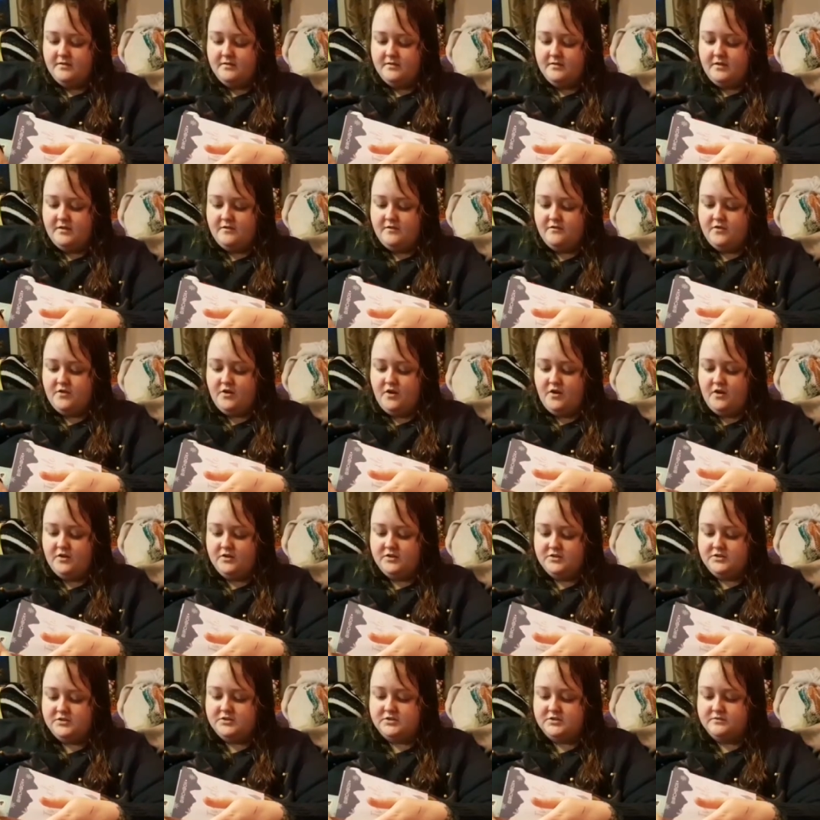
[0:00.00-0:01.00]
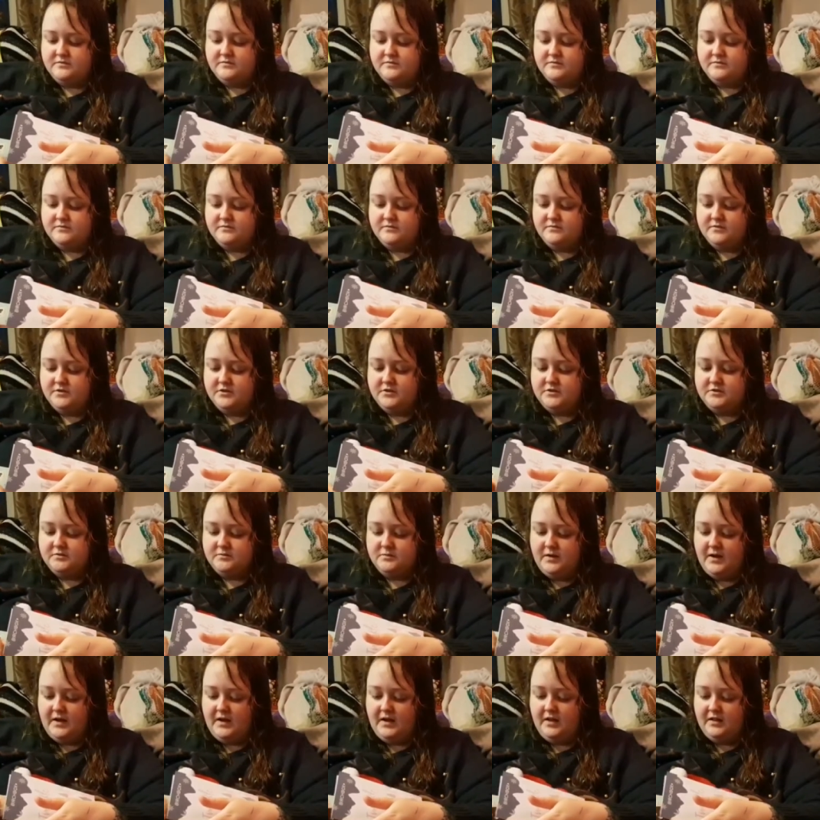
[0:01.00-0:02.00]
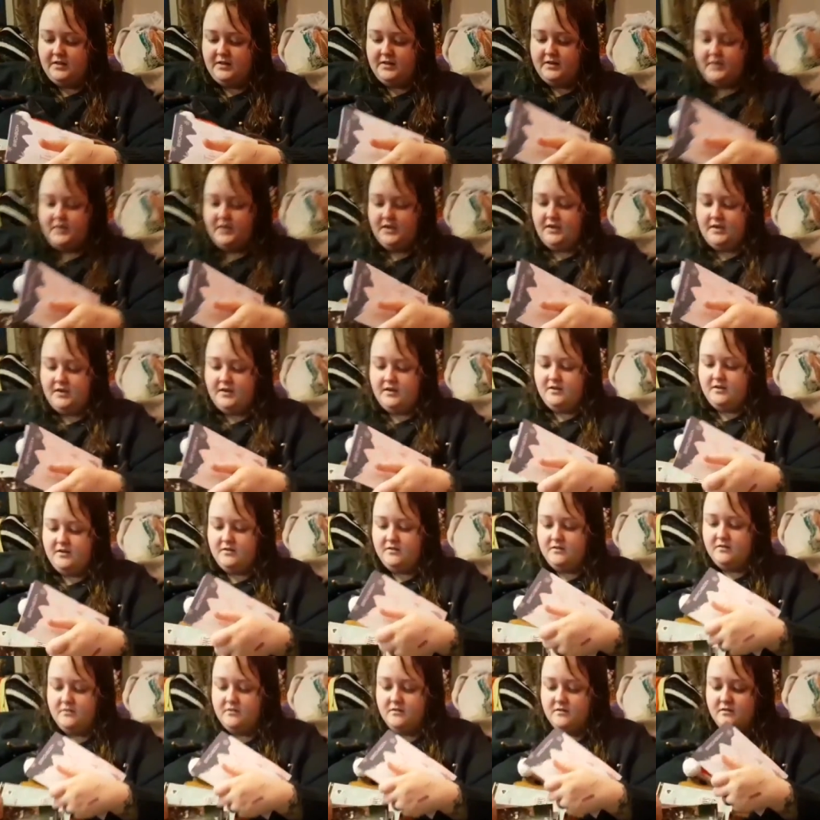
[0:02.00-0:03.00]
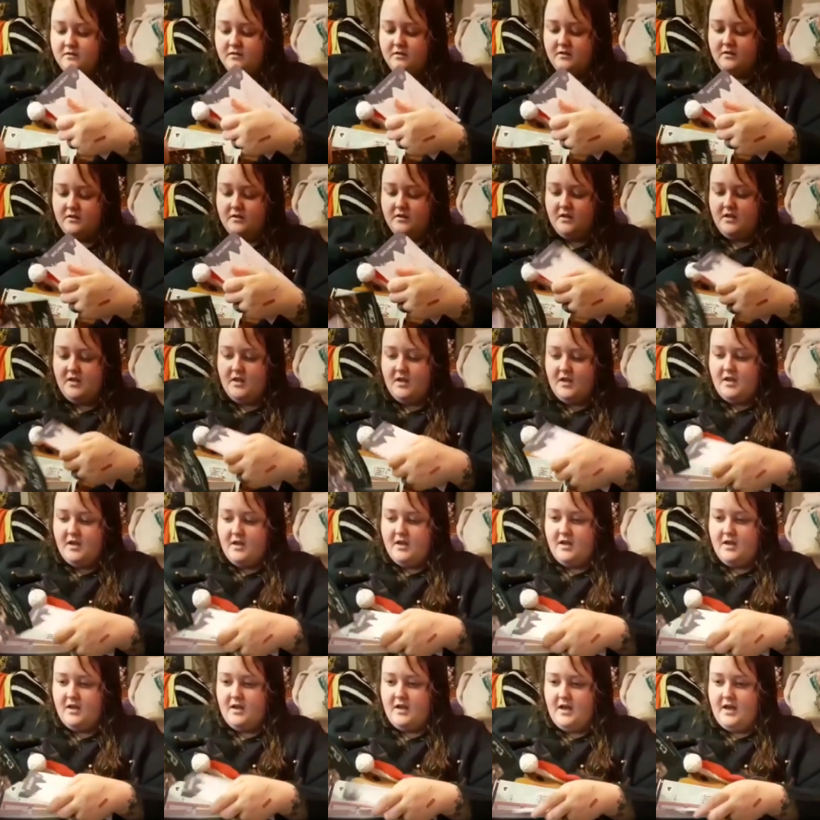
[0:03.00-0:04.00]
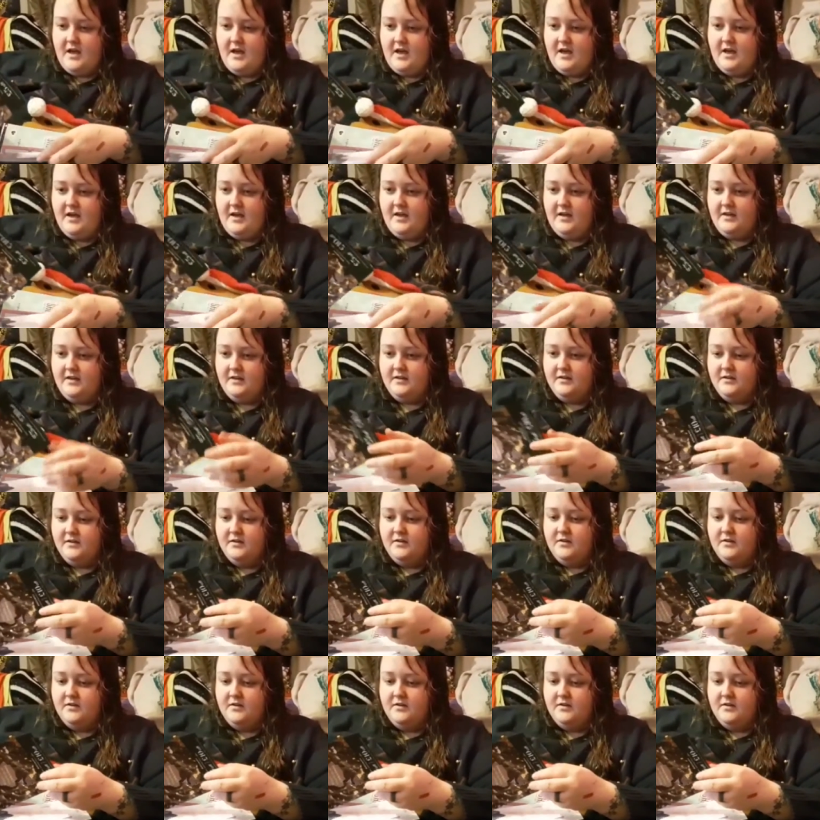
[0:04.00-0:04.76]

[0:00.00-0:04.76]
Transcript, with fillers: they've got as well in here a